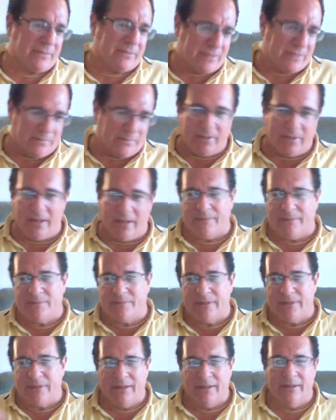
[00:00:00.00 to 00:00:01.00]
Sometimes
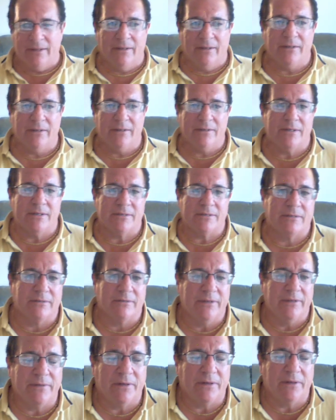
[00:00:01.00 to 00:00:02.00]
you just
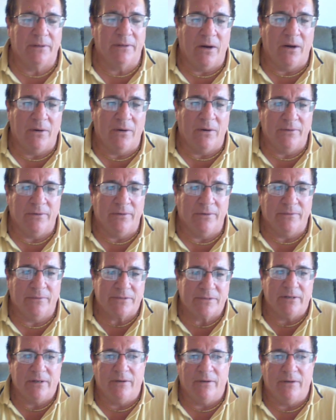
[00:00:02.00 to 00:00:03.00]
leave it alone. If it's
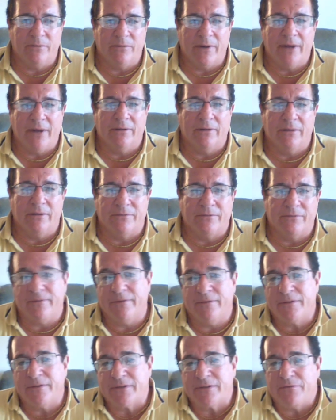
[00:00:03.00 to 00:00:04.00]
a, a regular,
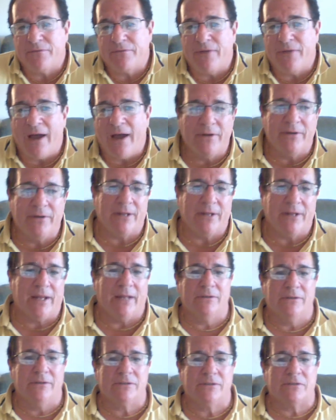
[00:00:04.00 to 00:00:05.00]
if it's a five unit and I
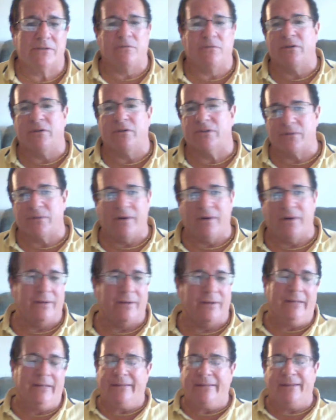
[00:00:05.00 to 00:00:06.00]
lose the first one,
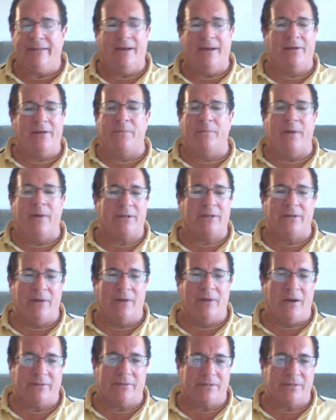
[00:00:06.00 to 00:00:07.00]
I don't monkey
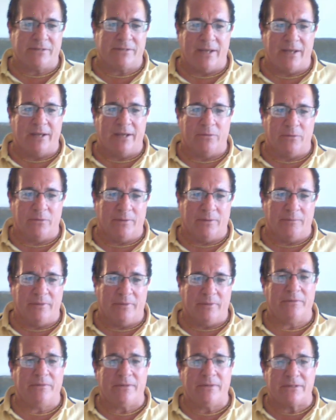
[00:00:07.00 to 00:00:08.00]
around with the second one. But
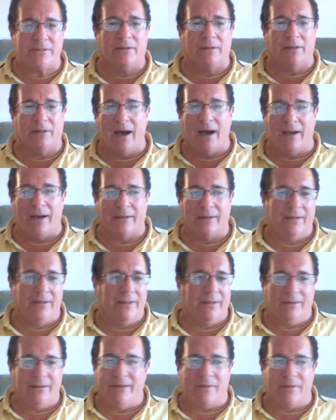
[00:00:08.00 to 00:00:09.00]
if it's a lock,
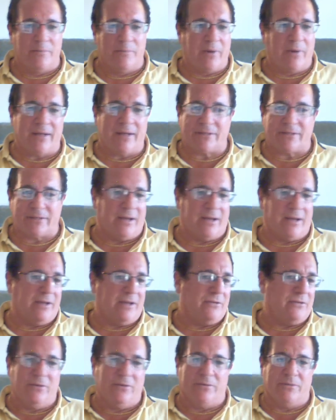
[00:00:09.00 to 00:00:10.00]
like Nebraska, I
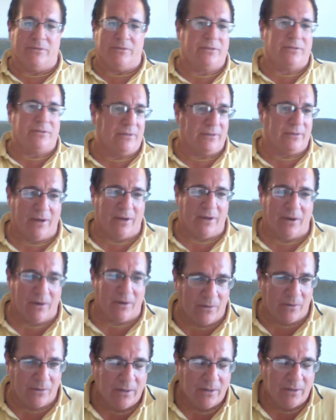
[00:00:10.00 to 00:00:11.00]
knew was going to
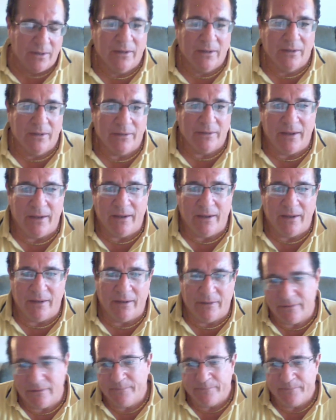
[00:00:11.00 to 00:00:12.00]
go,
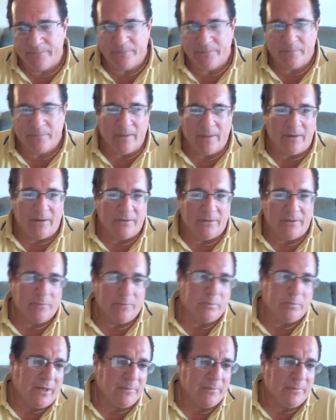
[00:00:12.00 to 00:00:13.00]
then you know you're
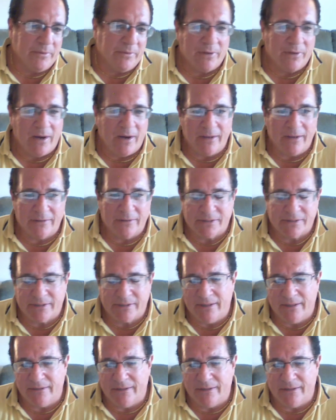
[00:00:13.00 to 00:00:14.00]
playing with Ohio
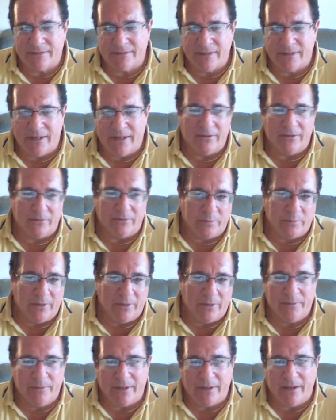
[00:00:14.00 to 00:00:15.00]
State, let's say, or
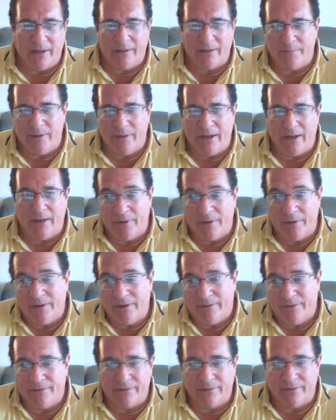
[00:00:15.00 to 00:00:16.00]
playing with Alabama,
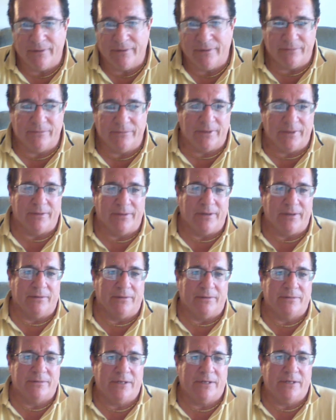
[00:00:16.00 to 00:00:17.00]
or uh, one of the
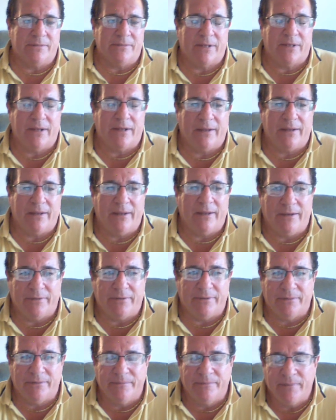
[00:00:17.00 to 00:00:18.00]
other teams that I gave
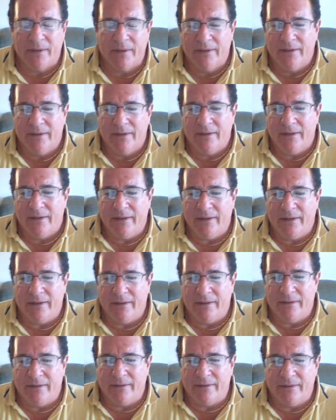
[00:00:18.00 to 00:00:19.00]
you,
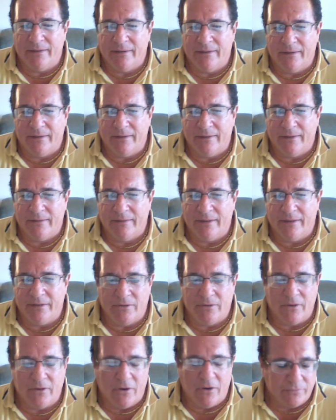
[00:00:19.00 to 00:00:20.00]
and uh, then you
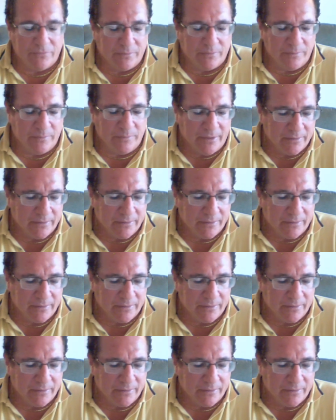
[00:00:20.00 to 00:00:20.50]
go from there.